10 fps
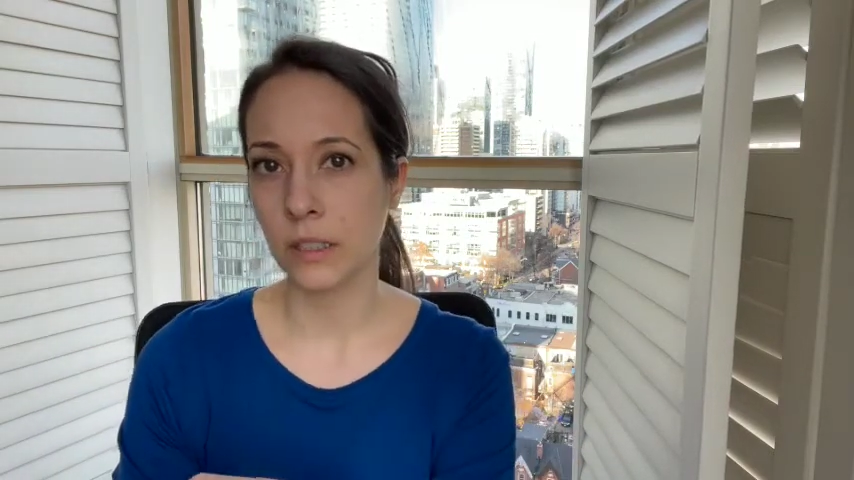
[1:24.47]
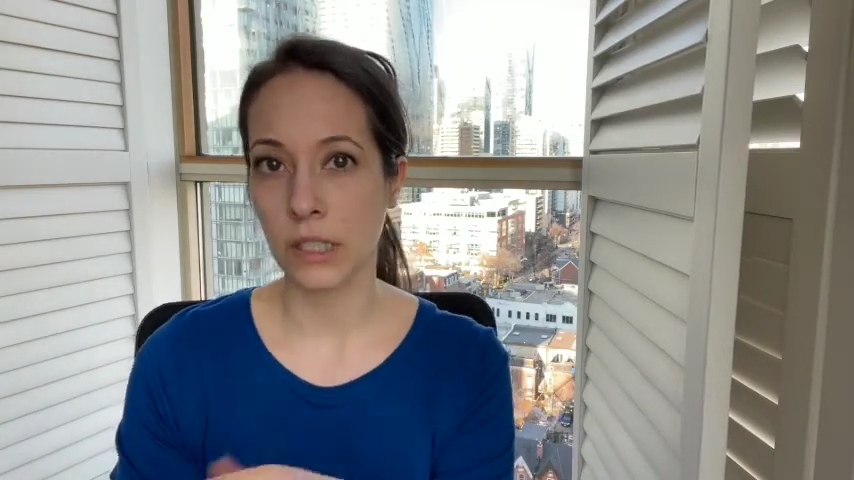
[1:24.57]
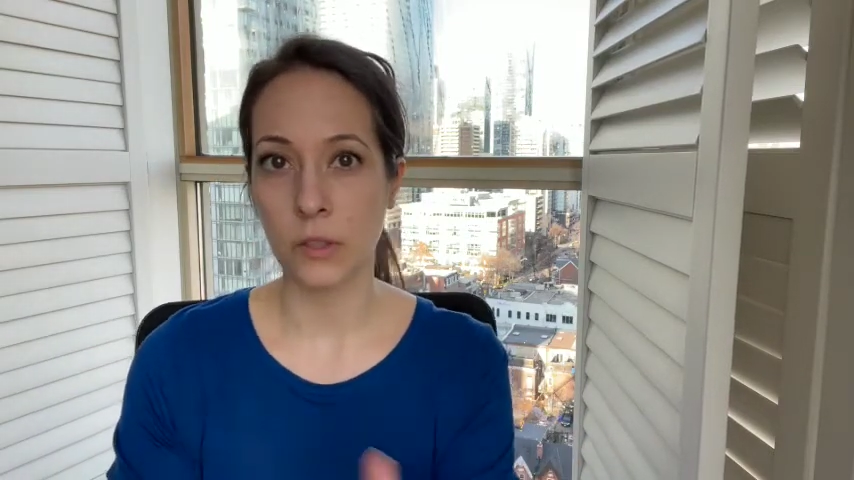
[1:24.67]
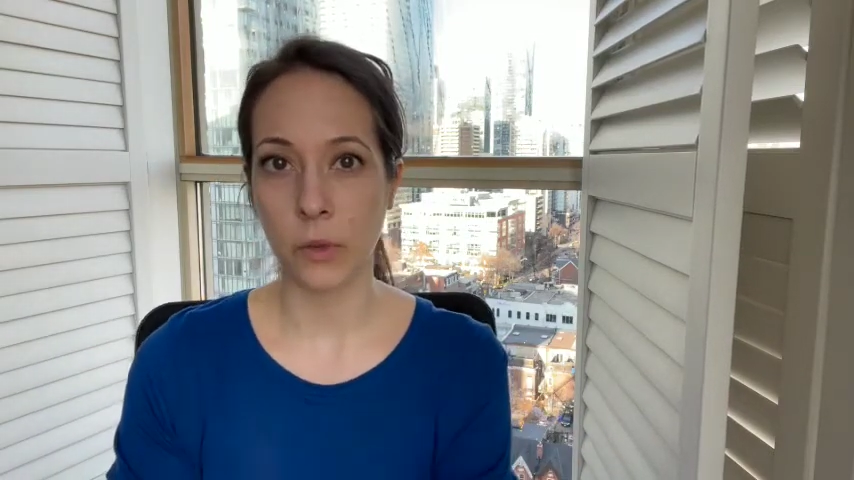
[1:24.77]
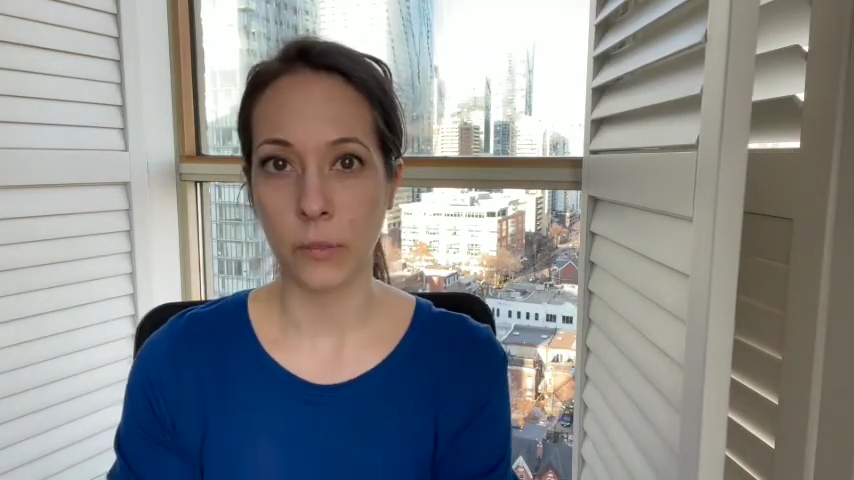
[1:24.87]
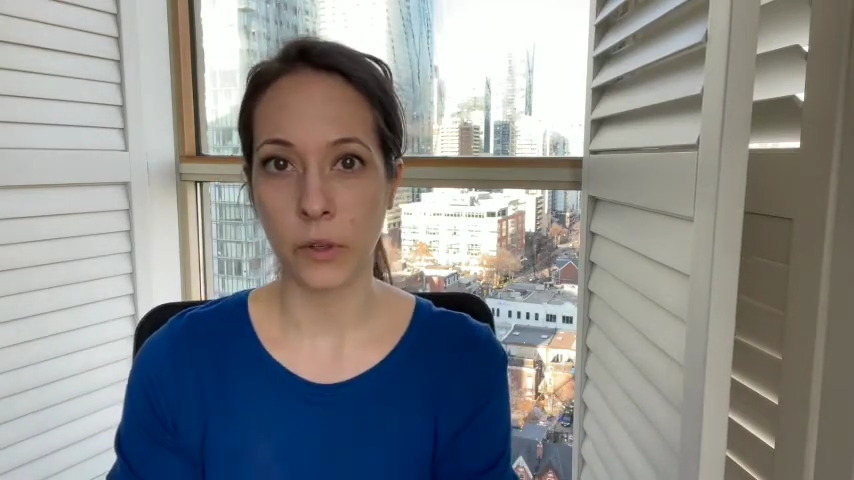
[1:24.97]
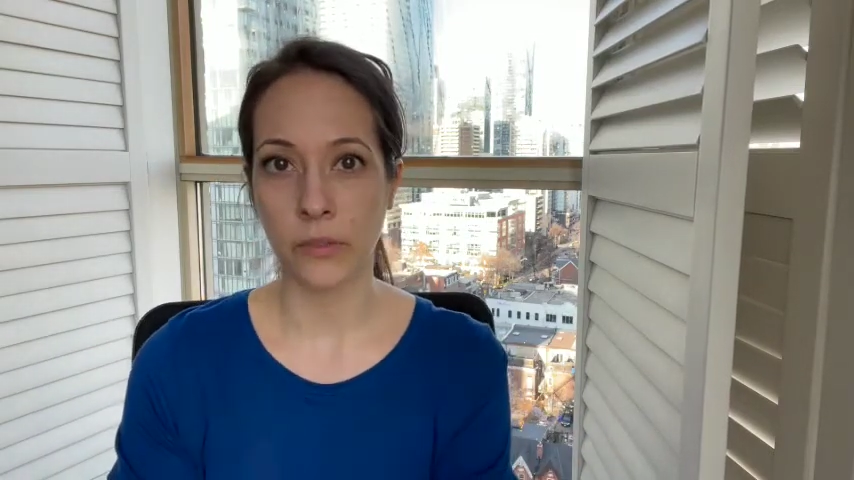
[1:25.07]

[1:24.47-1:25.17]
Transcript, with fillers: Is one more